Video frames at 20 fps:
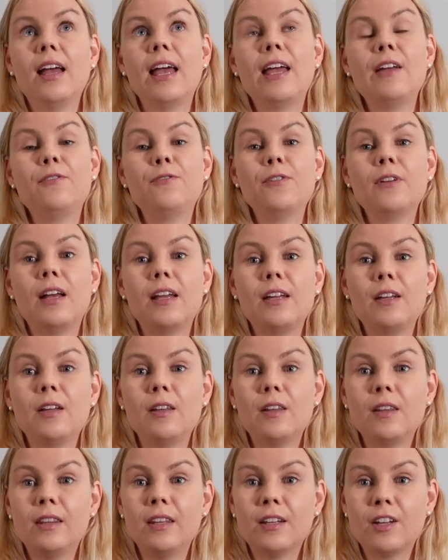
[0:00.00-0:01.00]
If
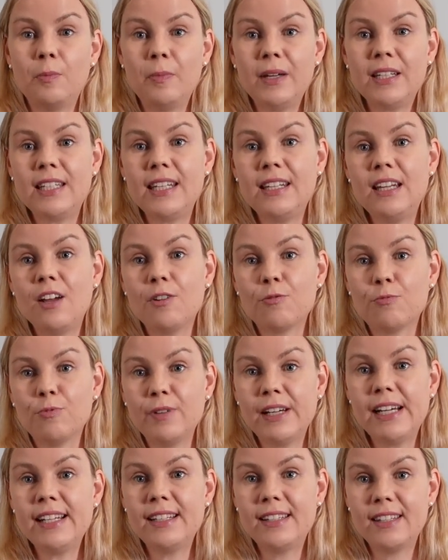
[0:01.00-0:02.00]
the committee
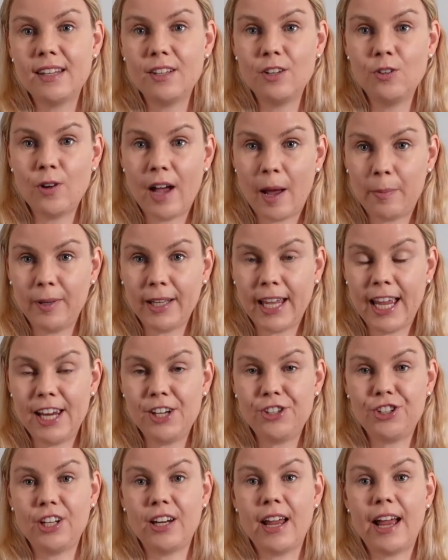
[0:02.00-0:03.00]
reads your
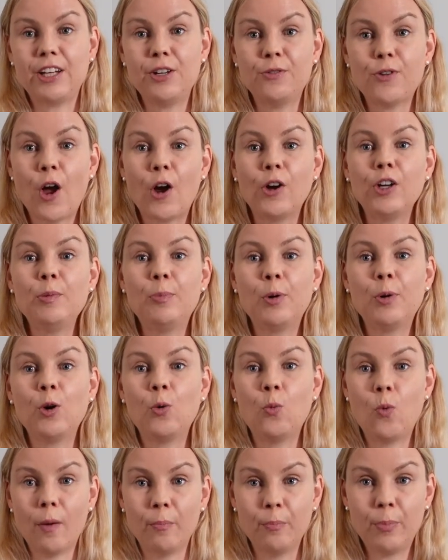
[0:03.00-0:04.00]
application and you've only put
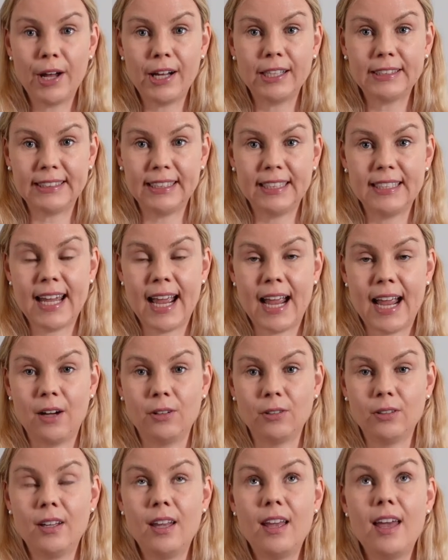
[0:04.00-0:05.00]
one person
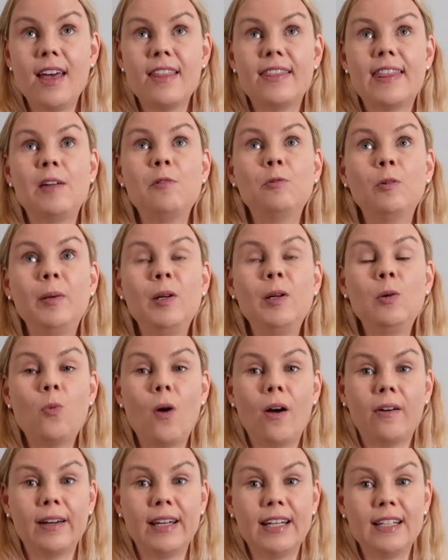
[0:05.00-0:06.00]
down, they will be
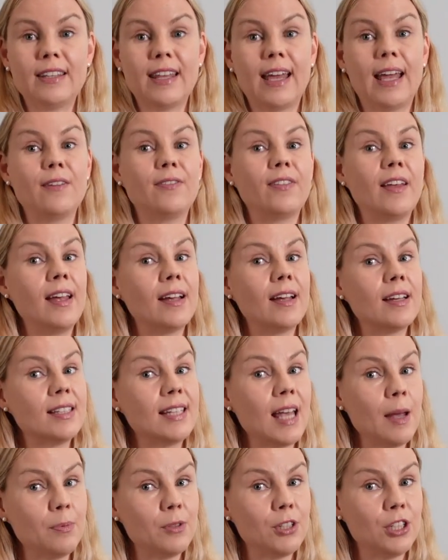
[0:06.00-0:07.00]
worried that if they
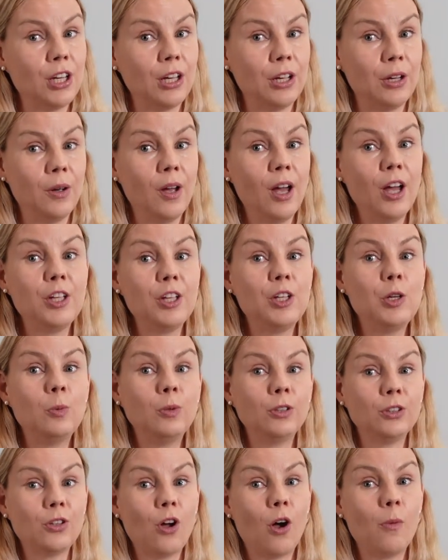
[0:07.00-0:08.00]
accept you, you
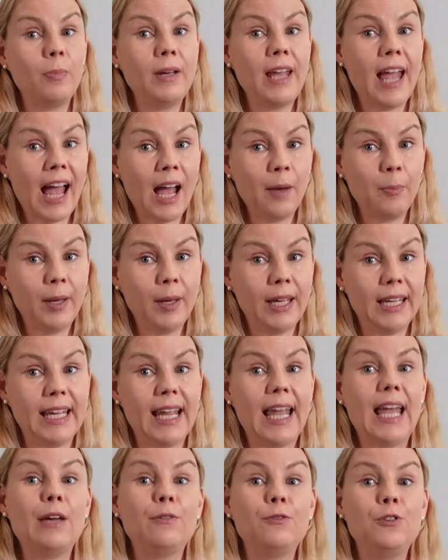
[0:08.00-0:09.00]
will not be
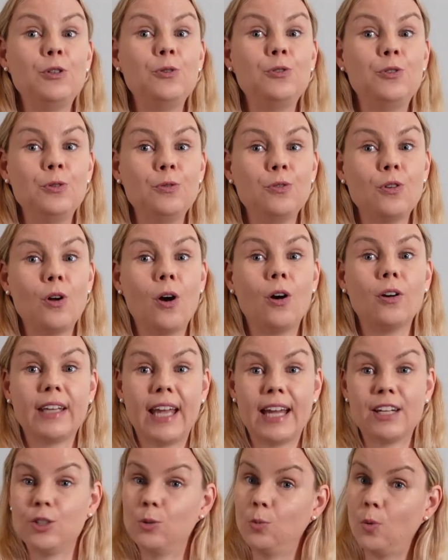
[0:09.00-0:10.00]
happy if you do not
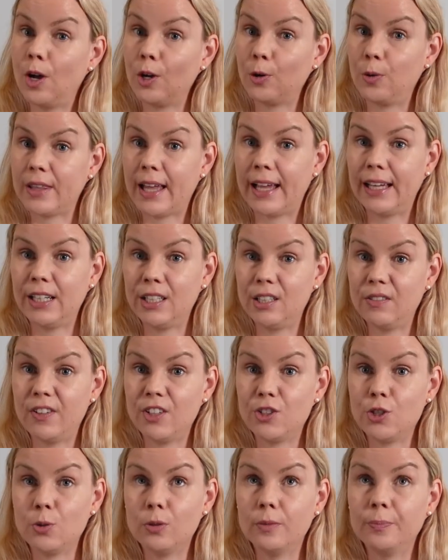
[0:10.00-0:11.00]
get to work with that
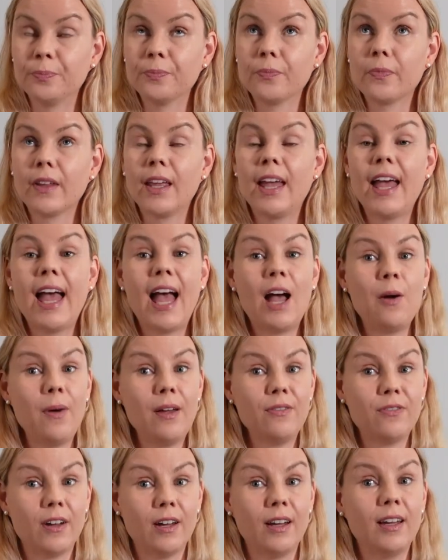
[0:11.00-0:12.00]
individual.
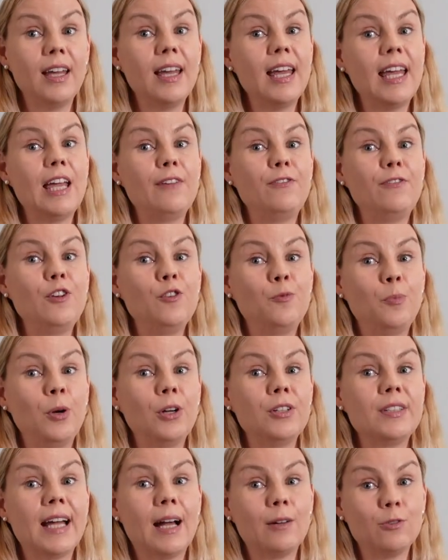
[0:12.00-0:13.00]
However, if you've
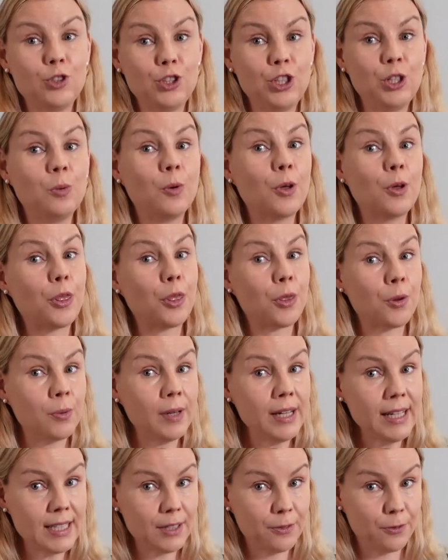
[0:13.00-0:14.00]
put down 2 or
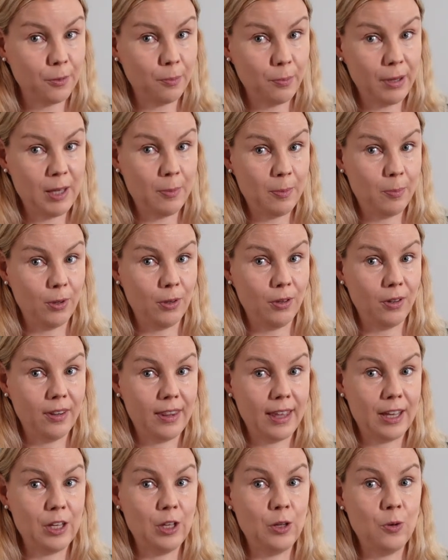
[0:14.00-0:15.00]
3 different people
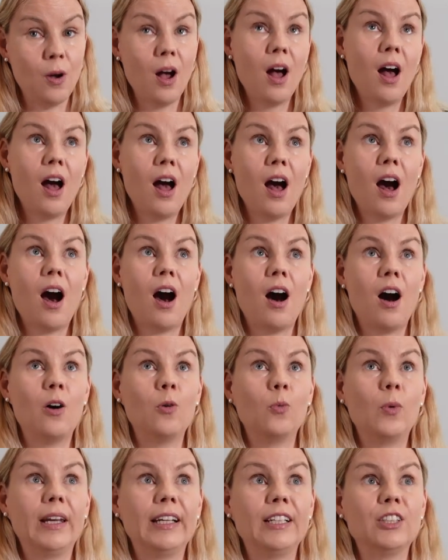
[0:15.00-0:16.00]
that you
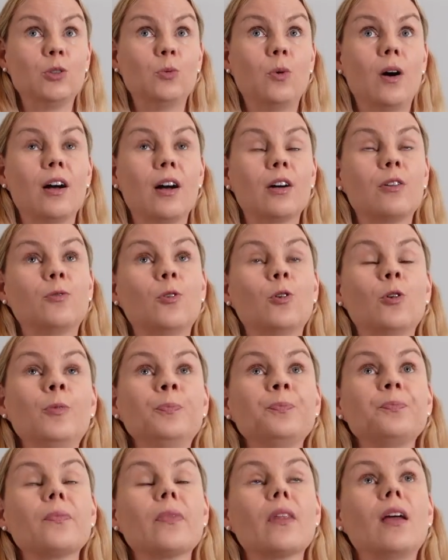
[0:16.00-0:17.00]
are willing to work
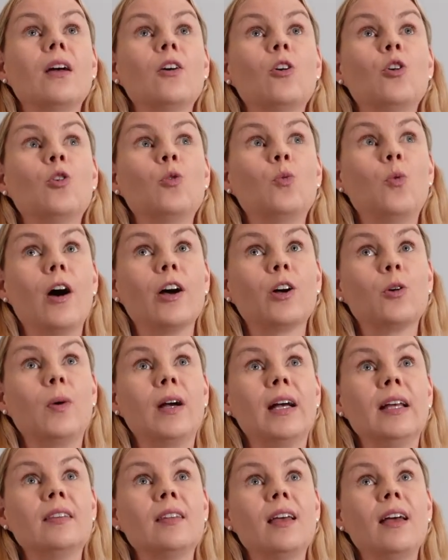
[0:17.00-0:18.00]
for or work
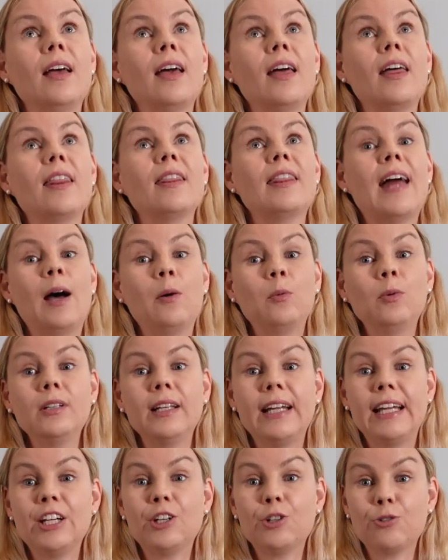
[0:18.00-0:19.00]
with, that will
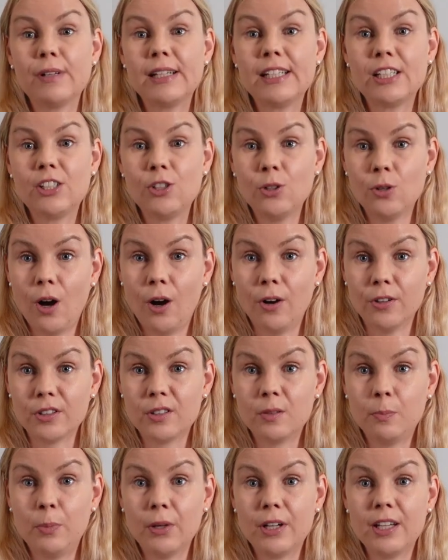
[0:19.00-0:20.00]
increase your
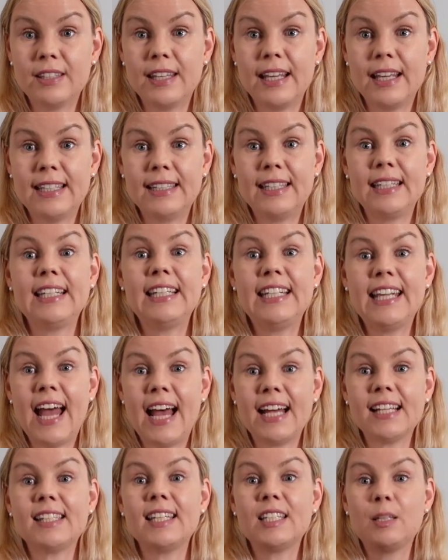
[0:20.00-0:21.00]
odds because they see,
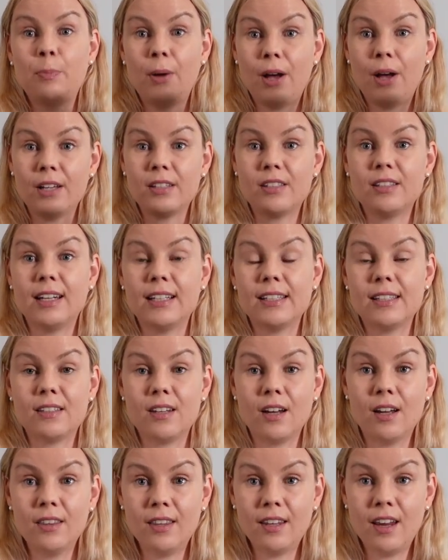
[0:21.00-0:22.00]
yes, this person has
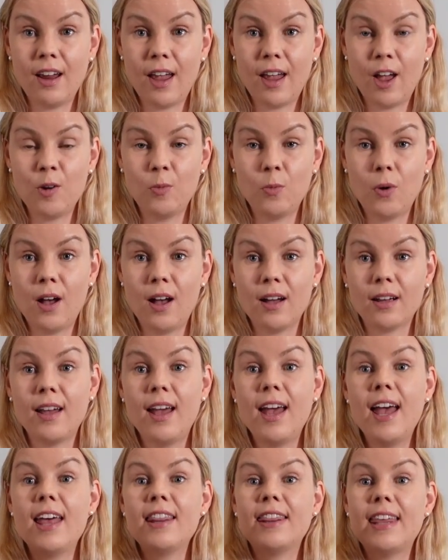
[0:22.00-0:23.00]
done their homework,
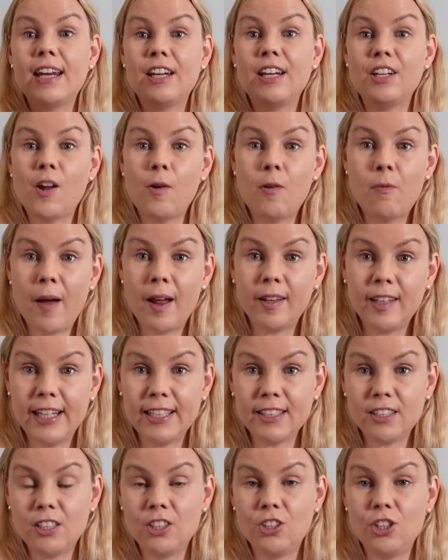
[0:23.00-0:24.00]
they know about the
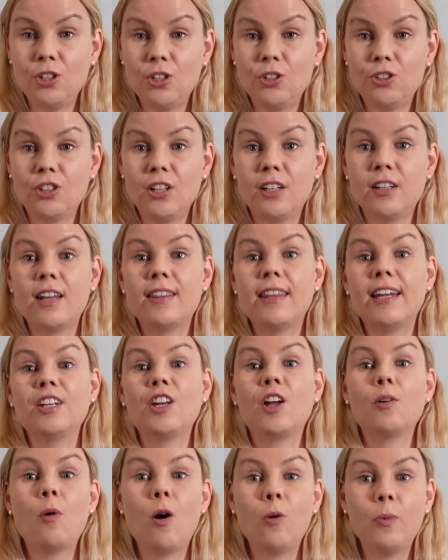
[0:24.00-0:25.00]
institution, they
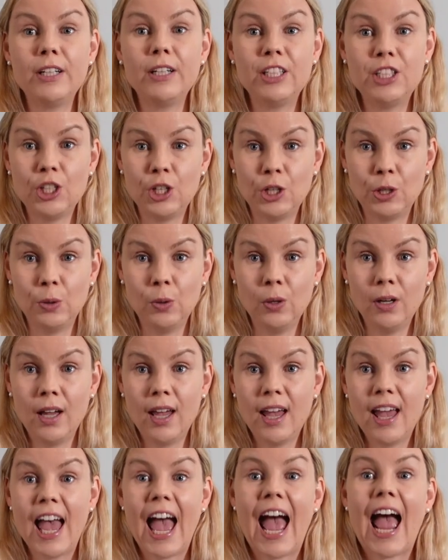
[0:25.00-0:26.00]
know what we do,
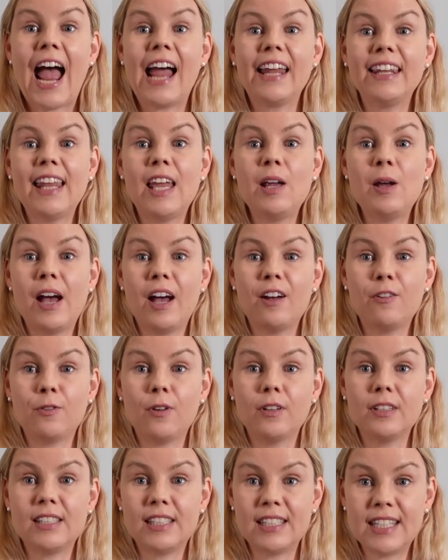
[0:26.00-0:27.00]
and they
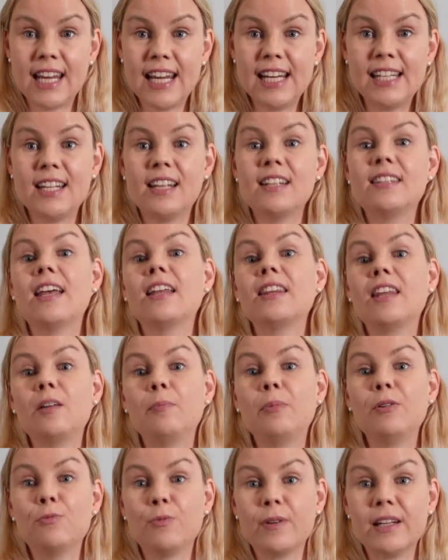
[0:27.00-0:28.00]
have stated that
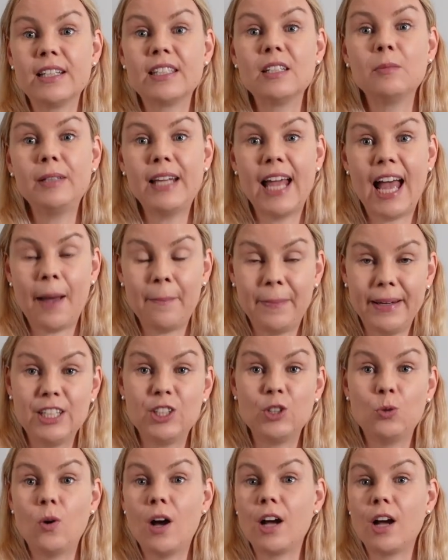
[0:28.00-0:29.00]
they'd be reasonably happy
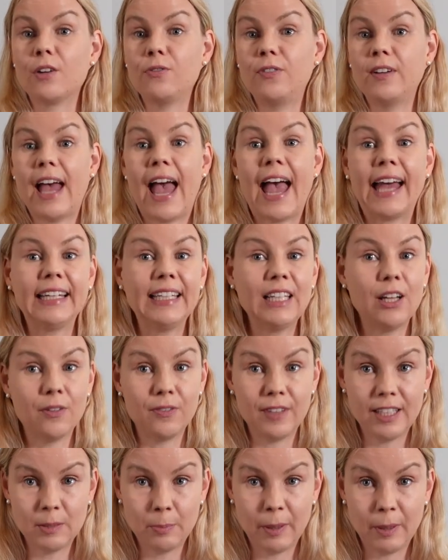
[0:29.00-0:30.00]
to work for any
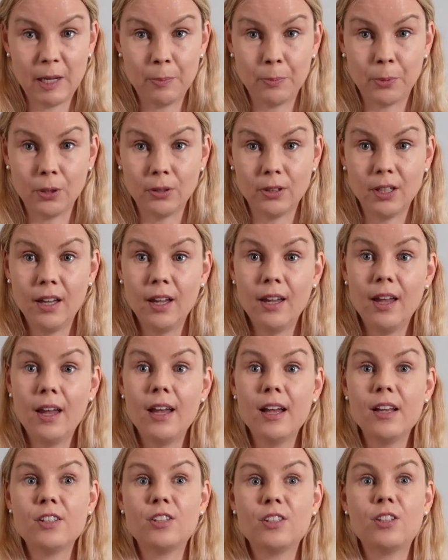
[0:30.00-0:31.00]
of these people.
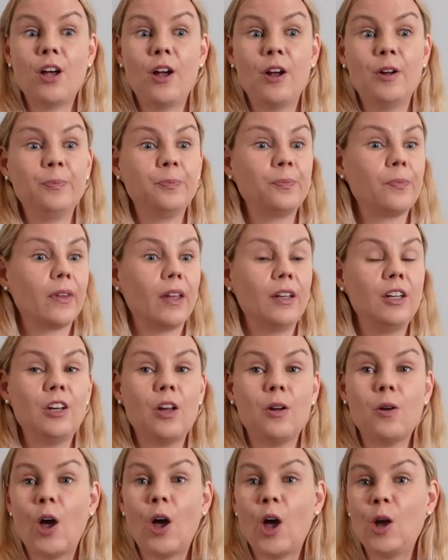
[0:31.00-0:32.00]
So,
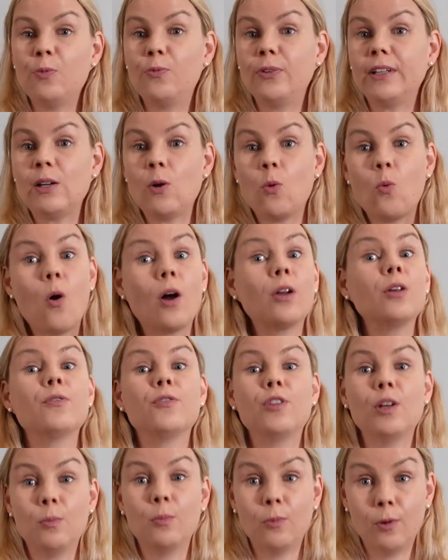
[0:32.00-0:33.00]
hopefully one
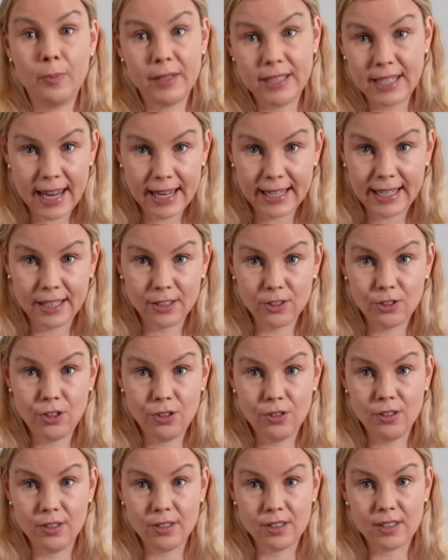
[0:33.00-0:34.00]
of them would be taking
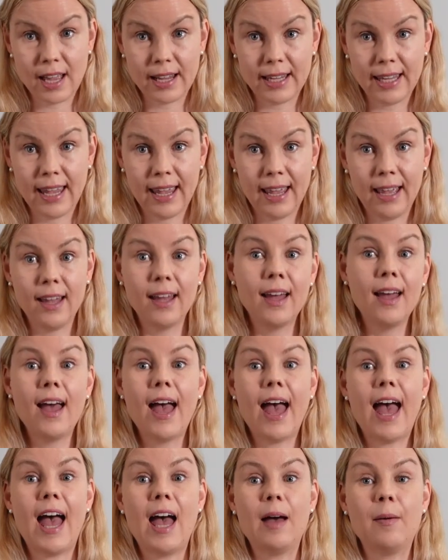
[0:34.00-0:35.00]
students that year,
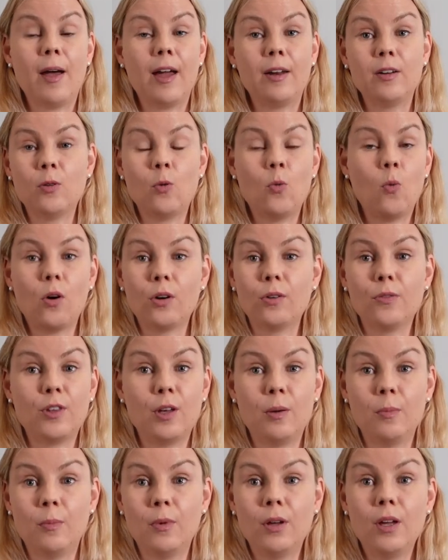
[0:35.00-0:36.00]
and one of
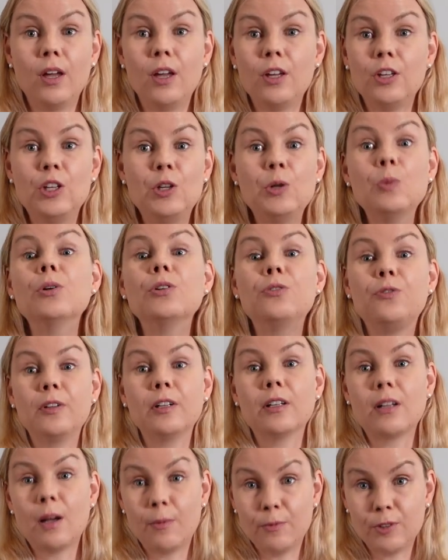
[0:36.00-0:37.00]
them you would
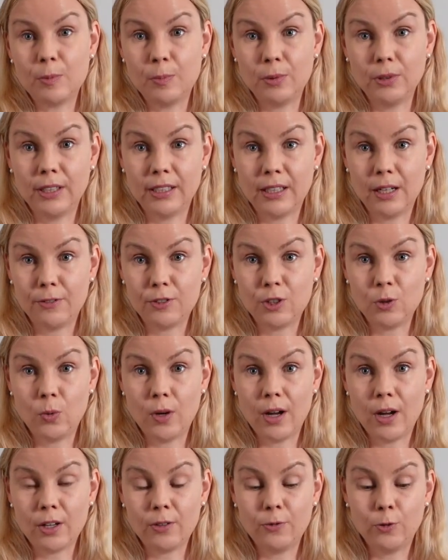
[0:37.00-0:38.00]
feel comfortable enough to
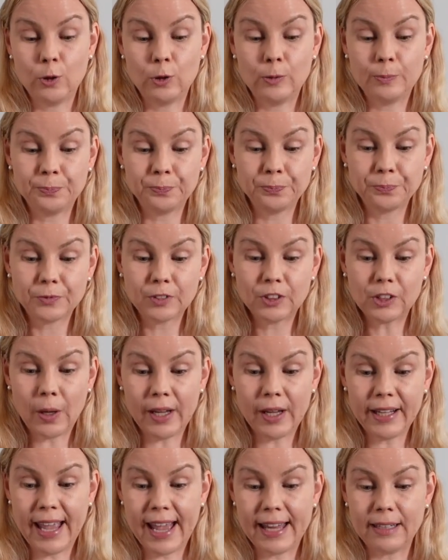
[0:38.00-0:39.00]
work for. So
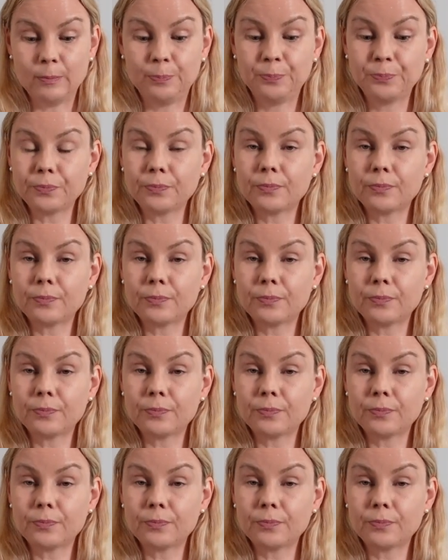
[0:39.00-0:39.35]
again,